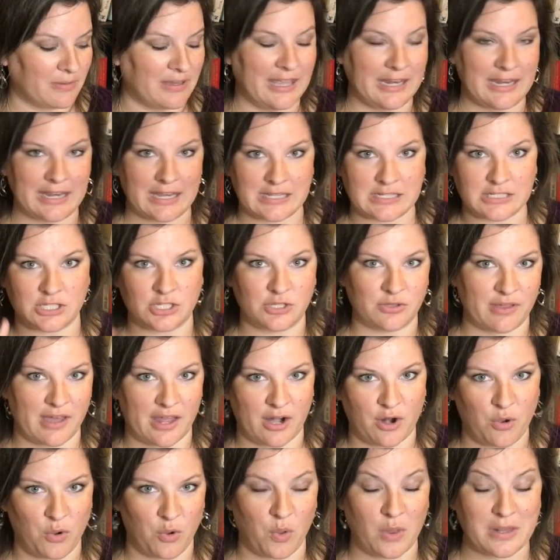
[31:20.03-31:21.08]
getting into
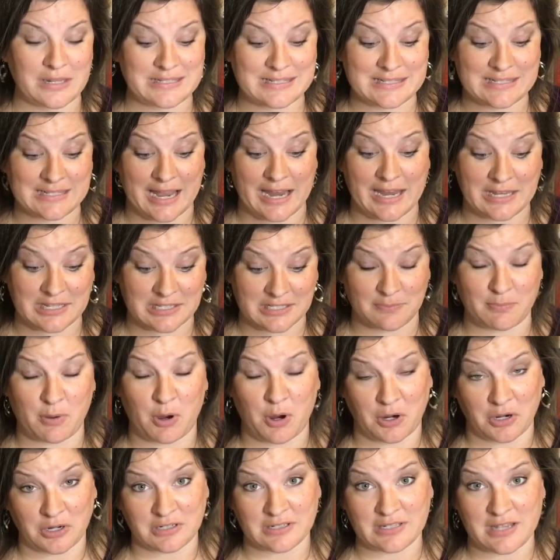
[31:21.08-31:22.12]
that whole science
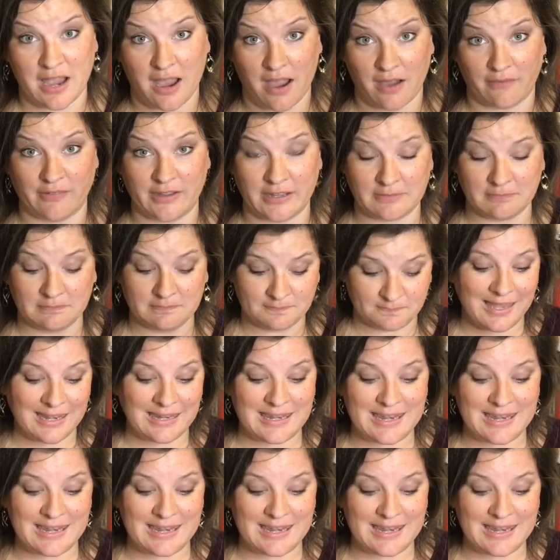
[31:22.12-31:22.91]
part of it.